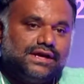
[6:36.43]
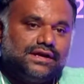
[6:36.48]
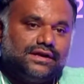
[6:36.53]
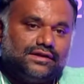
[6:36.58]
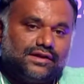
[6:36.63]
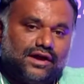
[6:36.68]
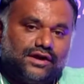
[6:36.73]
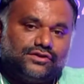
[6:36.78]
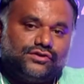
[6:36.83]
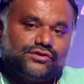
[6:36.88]

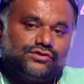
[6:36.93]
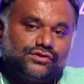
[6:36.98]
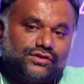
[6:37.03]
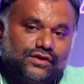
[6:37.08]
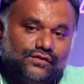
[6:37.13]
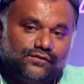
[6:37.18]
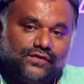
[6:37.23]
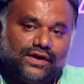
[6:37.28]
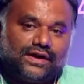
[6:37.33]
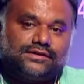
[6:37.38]
in order to
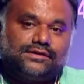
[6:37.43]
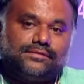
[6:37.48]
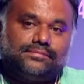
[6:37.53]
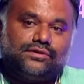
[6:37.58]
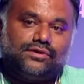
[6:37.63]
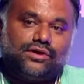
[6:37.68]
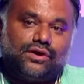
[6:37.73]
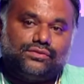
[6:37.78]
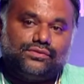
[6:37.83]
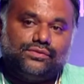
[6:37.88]
reflect
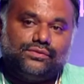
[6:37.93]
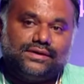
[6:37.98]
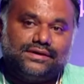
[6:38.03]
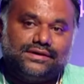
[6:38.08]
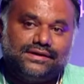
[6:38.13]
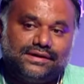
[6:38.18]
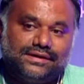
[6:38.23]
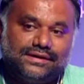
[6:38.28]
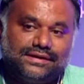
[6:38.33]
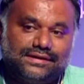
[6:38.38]
about how do we
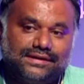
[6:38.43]
really